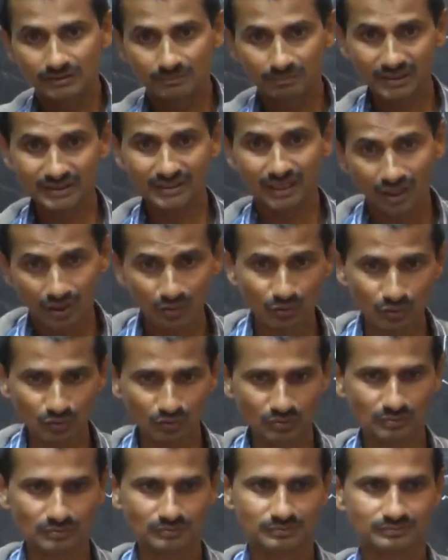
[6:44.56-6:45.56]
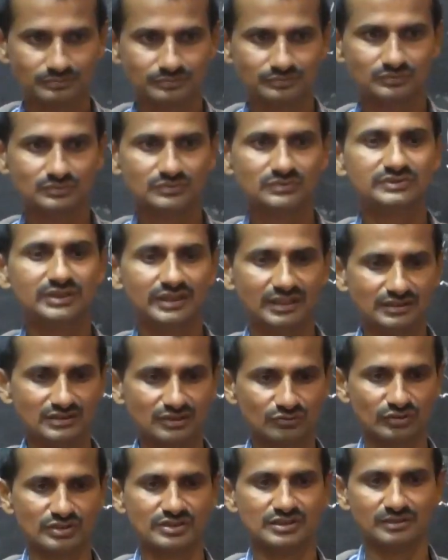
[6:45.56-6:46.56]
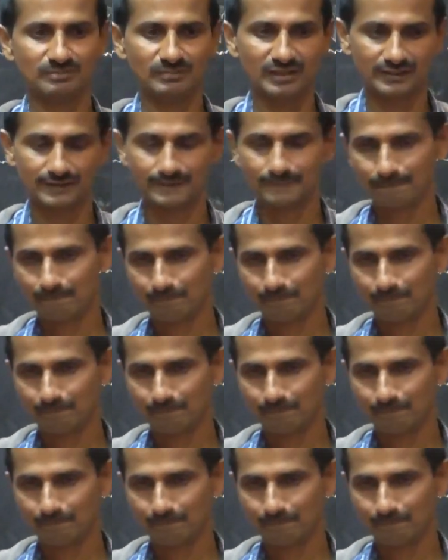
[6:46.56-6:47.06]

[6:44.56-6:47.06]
But how? There is a question mark.